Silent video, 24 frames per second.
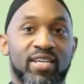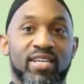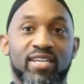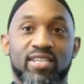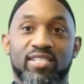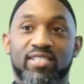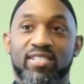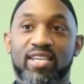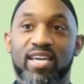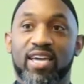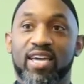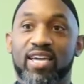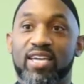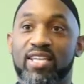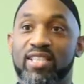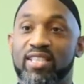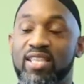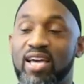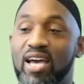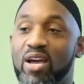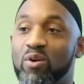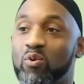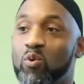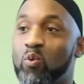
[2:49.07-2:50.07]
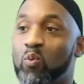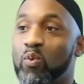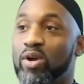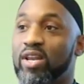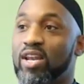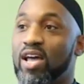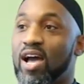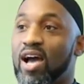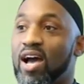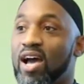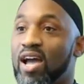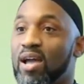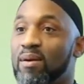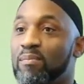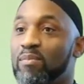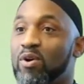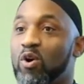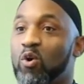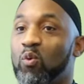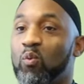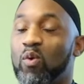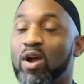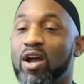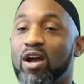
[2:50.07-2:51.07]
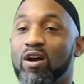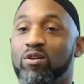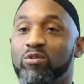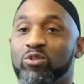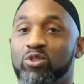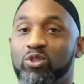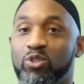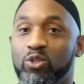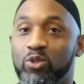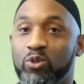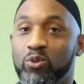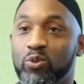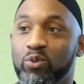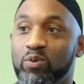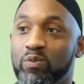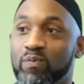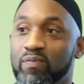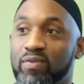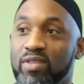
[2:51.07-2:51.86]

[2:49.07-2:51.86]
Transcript: saying that when I'm around you,